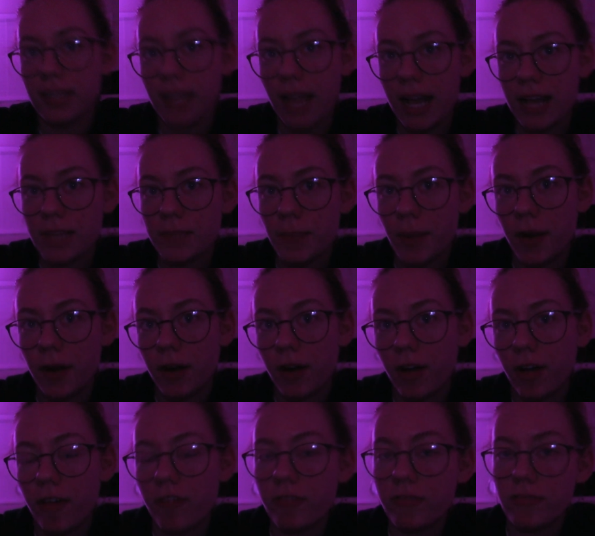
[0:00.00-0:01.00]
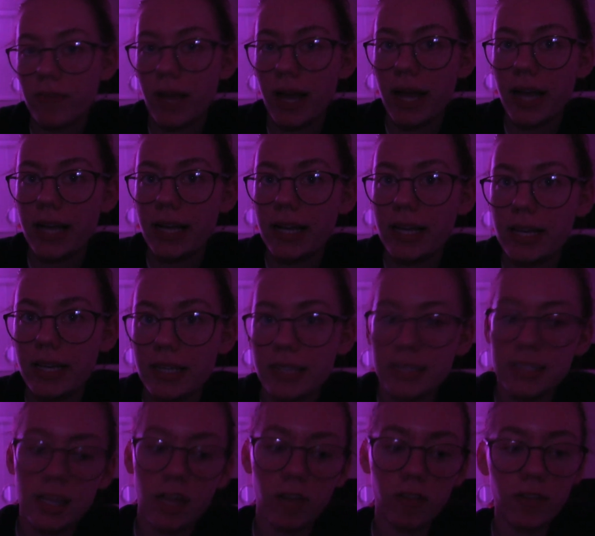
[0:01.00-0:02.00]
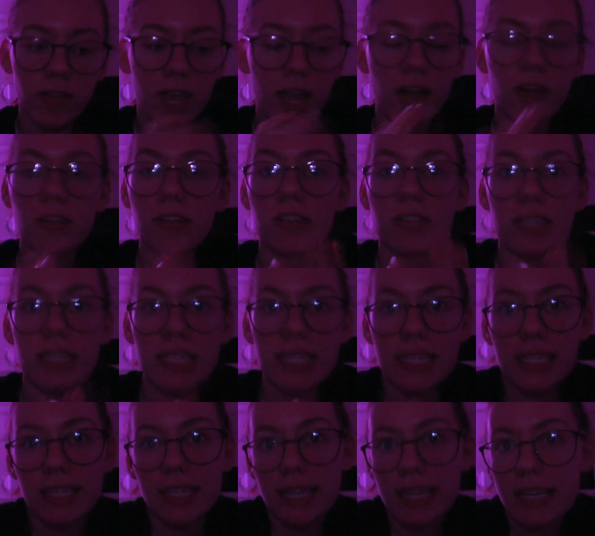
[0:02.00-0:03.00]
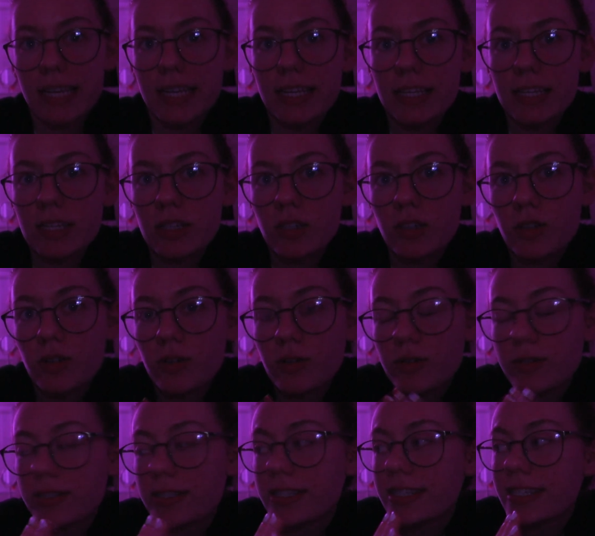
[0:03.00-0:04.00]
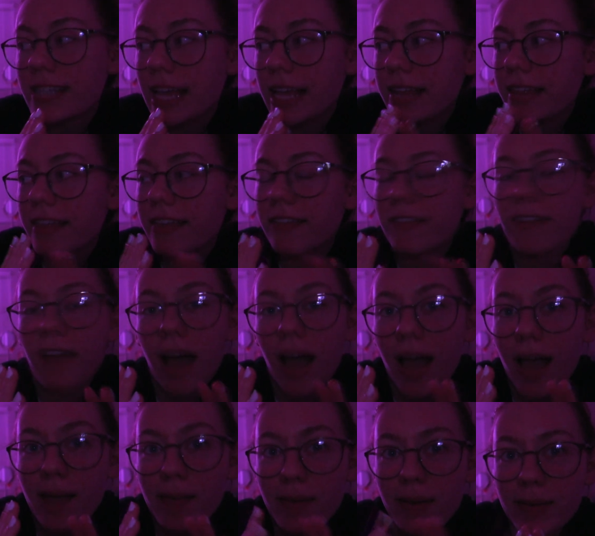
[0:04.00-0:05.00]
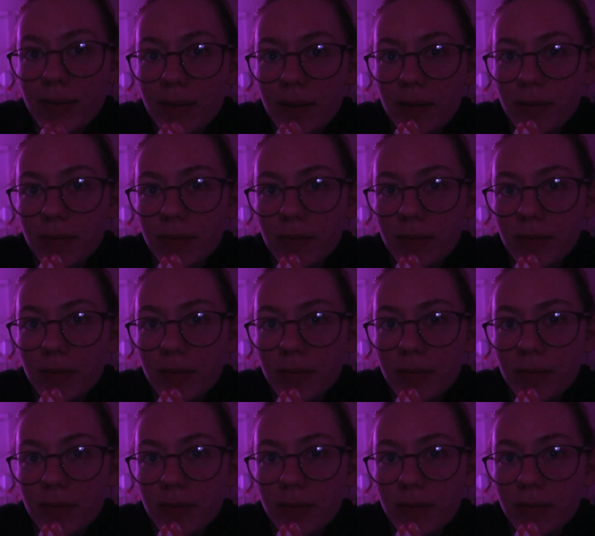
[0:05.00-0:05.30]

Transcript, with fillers: last part of my self-care routine is to set the vibe in my